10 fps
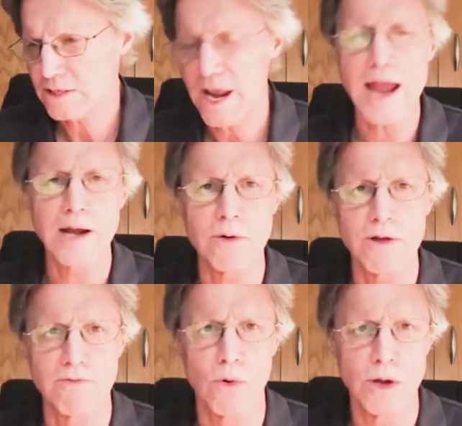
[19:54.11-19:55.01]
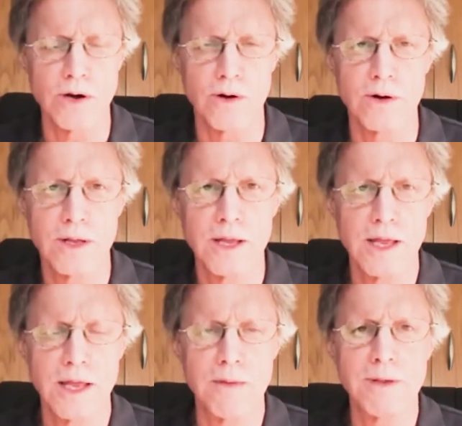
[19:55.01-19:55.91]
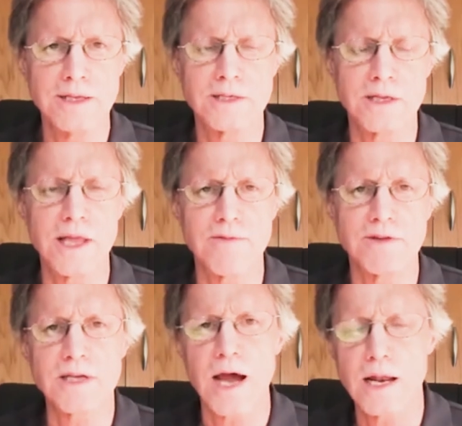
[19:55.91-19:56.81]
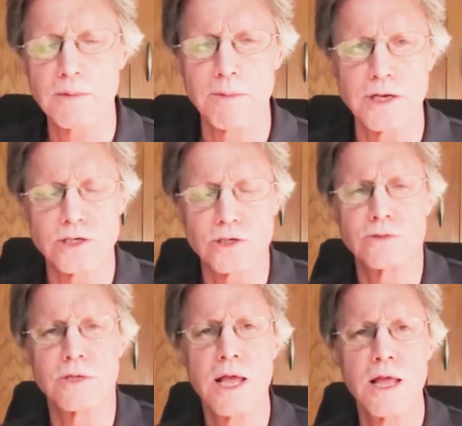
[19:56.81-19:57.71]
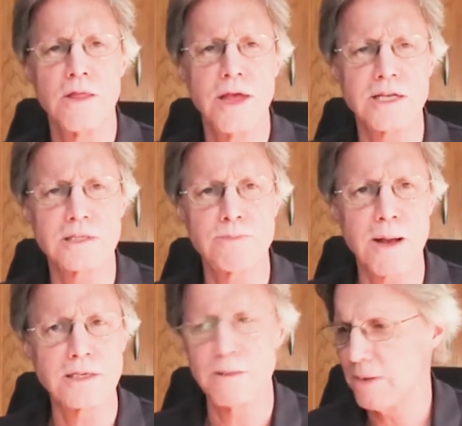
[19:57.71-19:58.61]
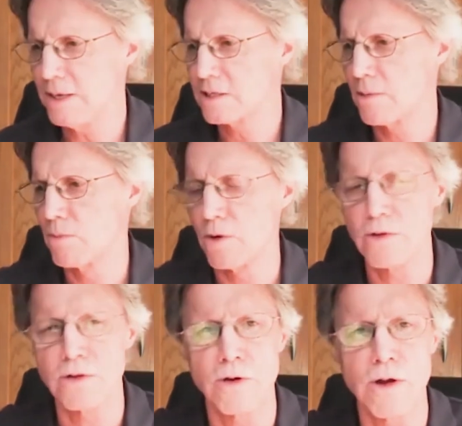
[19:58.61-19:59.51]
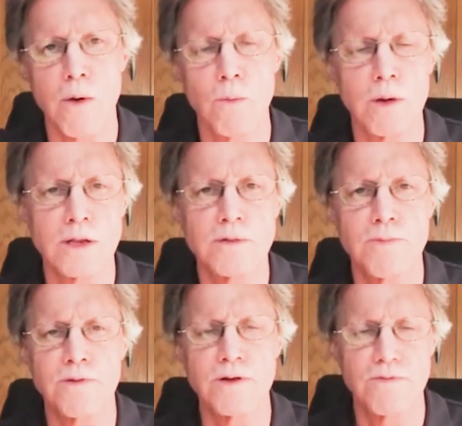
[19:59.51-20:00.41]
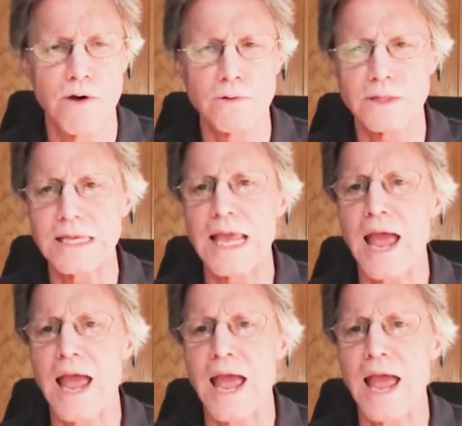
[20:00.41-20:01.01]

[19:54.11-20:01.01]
is an angry avoider. It means that they have entitlement issues. They expect to be somewhere that they're not willing to devote